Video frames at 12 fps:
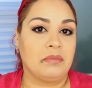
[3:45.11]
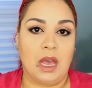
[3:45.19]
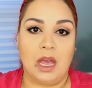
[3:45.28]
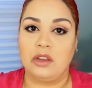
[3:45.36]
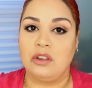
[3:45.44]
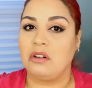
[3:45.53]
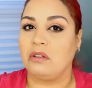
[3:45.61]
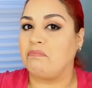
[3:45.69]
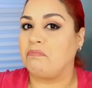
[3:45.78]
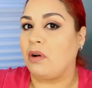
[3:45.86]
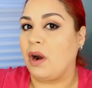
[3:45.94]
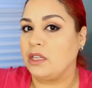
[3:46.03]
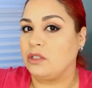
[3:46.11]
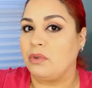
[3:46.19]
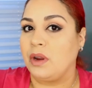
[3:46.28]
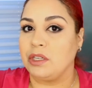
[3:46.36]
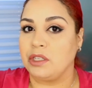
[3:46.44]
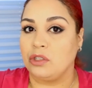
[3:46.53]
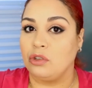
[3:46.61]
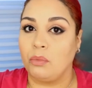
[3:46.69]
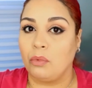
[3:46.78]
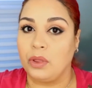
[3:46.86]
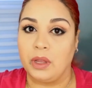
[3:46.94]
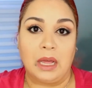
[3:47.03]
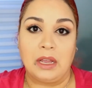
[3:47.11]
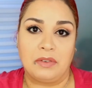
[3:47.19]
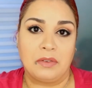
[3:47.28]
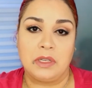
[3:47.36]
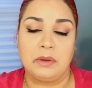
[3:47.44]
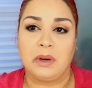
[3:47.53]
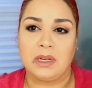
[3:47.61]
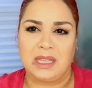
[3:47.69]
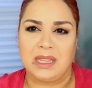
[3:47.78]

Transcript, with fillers: and your price range is no more than like 15 bucks.